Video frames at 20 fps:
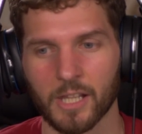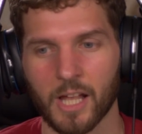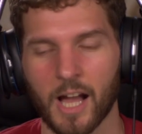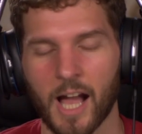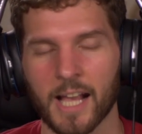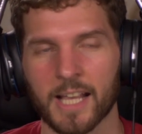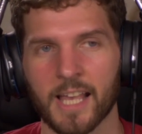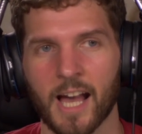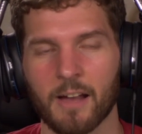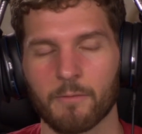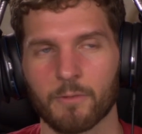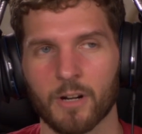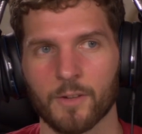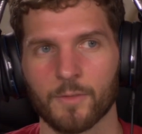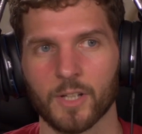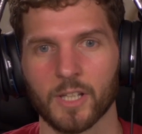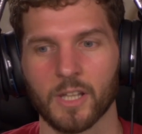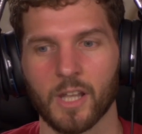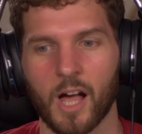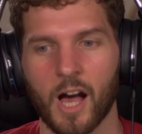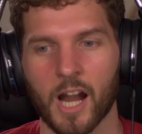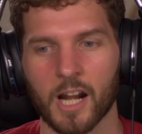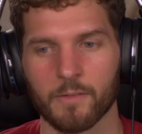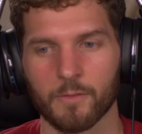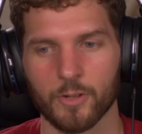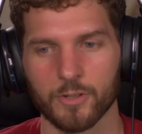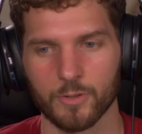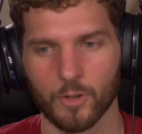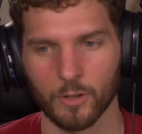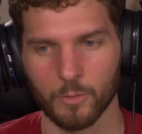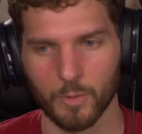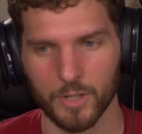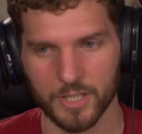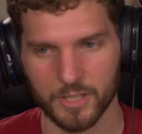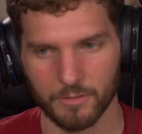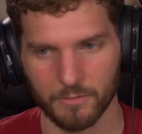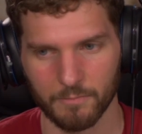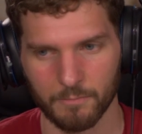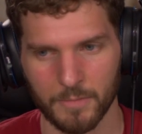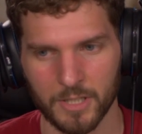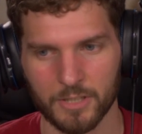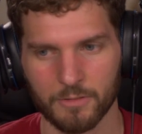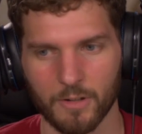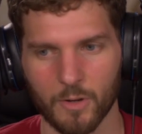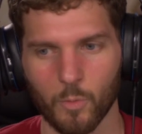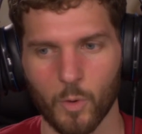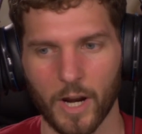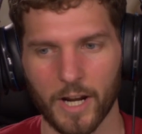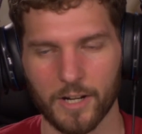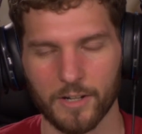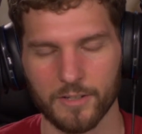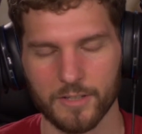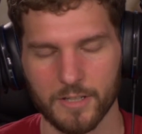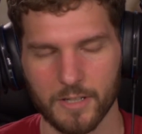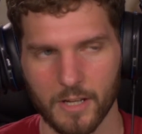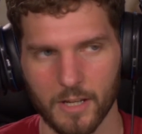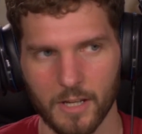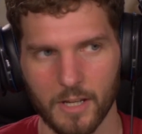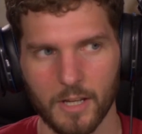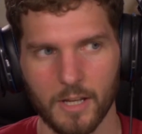I got rid of a lot of those old mystery wires.